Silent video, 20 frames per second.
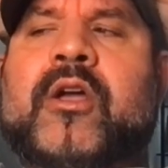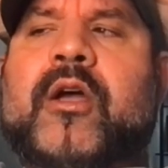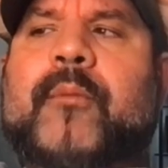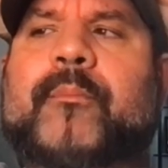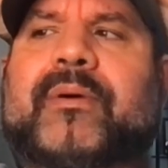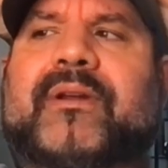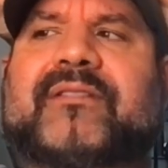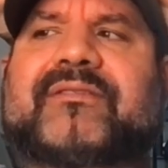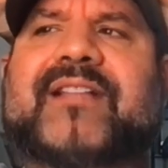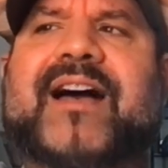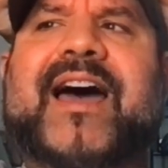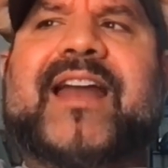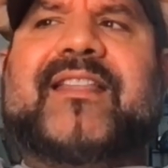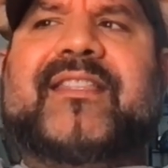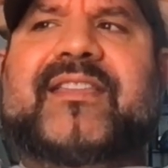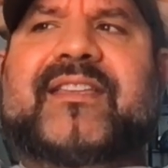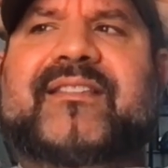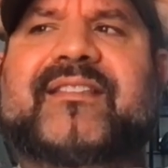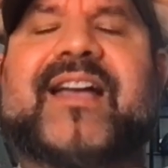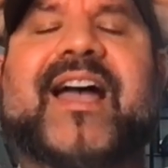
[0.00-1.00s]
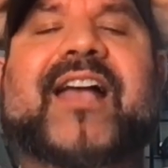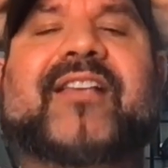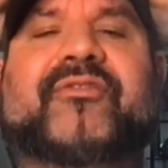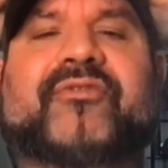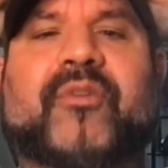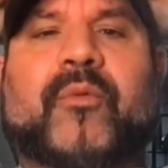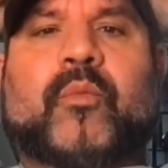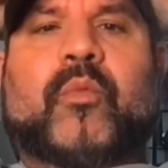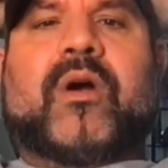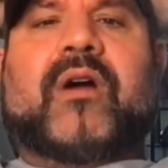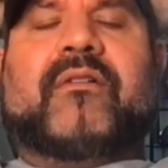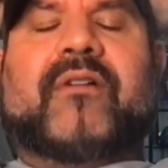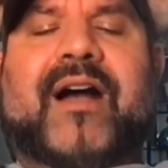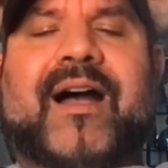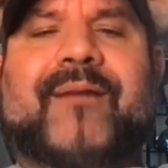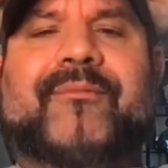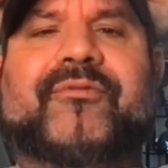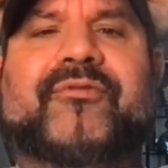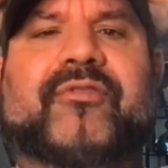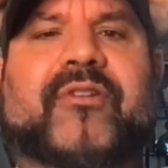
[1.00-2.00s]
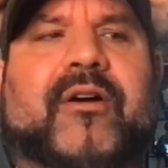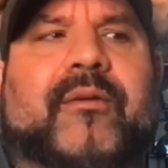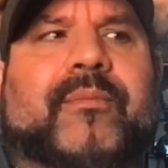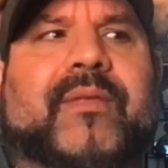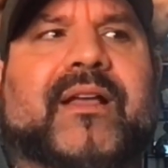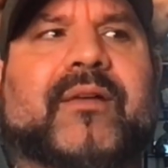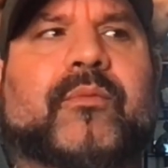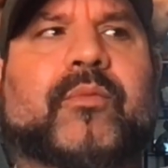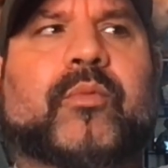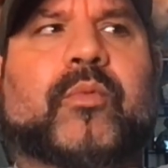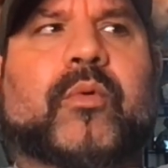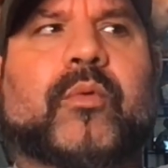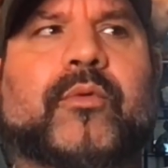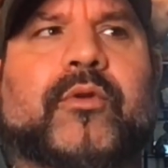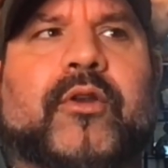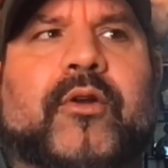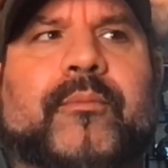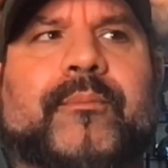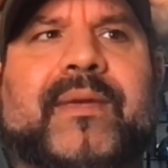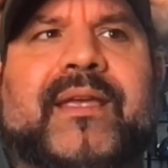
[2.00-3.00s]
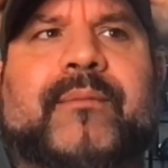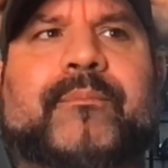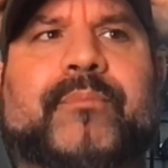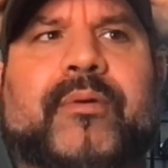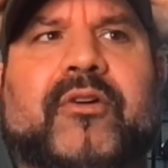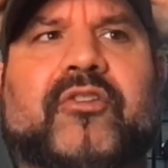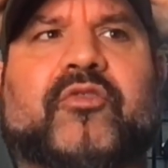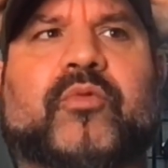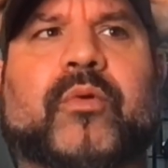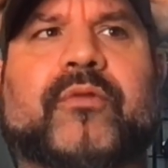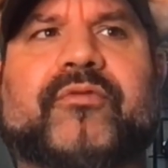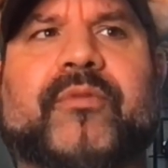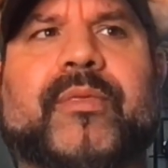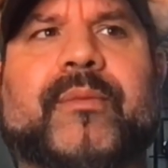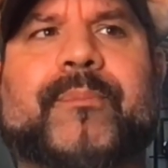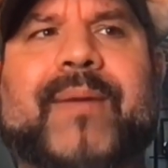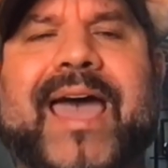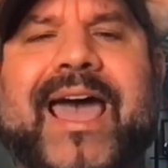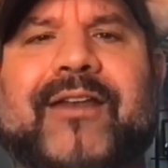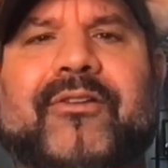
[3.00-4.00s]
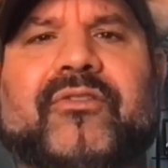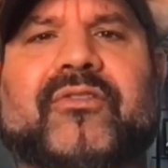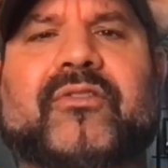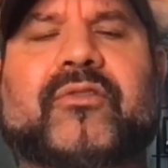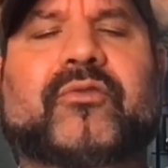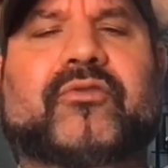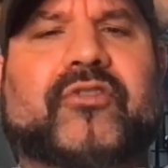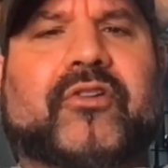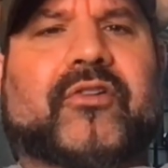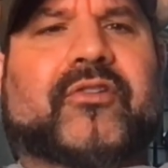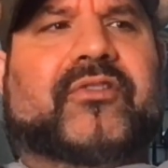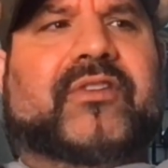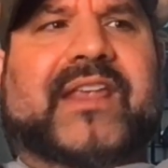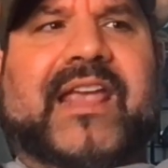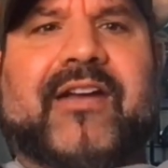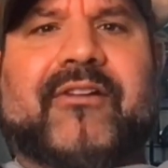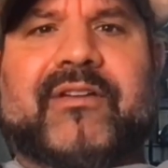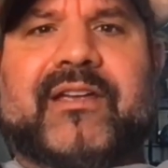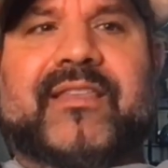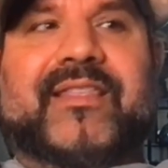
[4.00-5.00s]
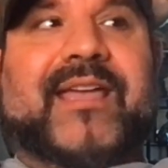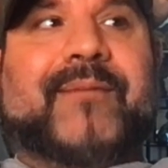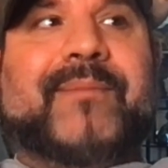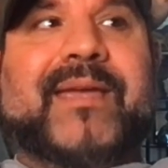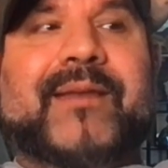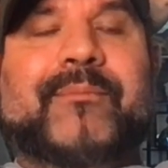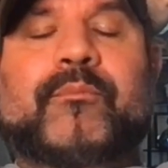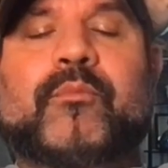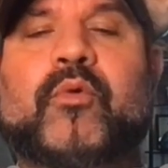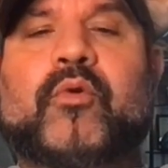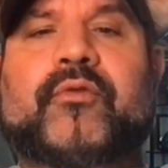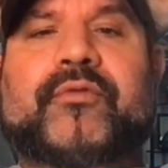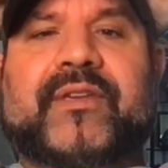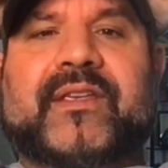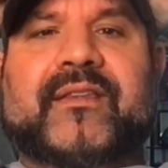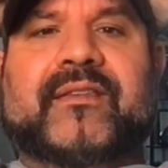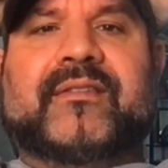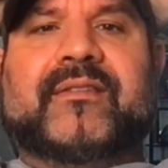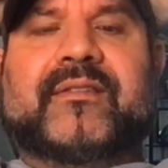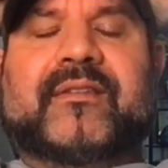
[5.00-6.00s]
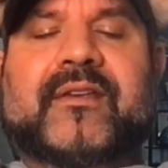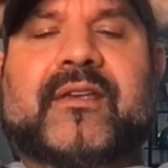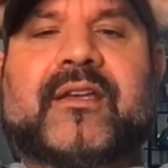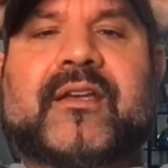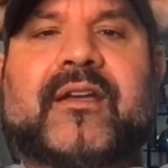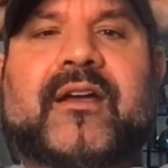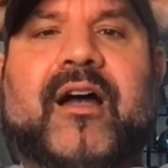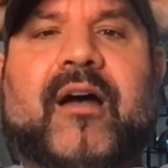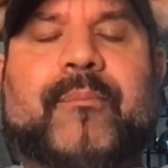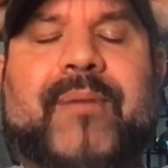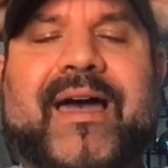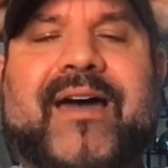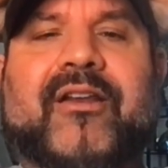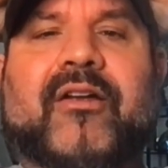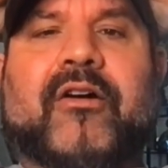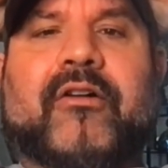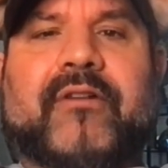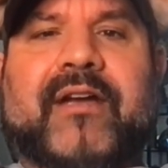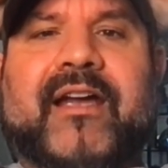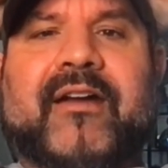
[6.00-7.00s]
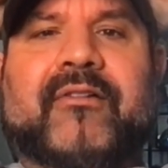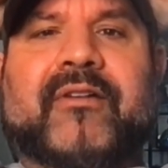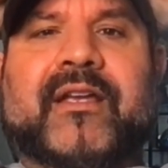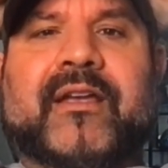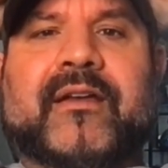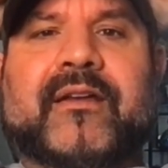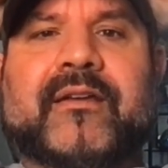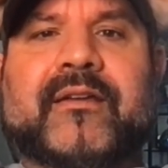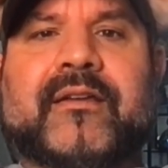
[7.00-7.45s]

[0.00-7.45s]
But a lot of these guys from where I'm from, like, you know, me and Bush, we're from the Paterson, New Jersey area. They made movies about our area.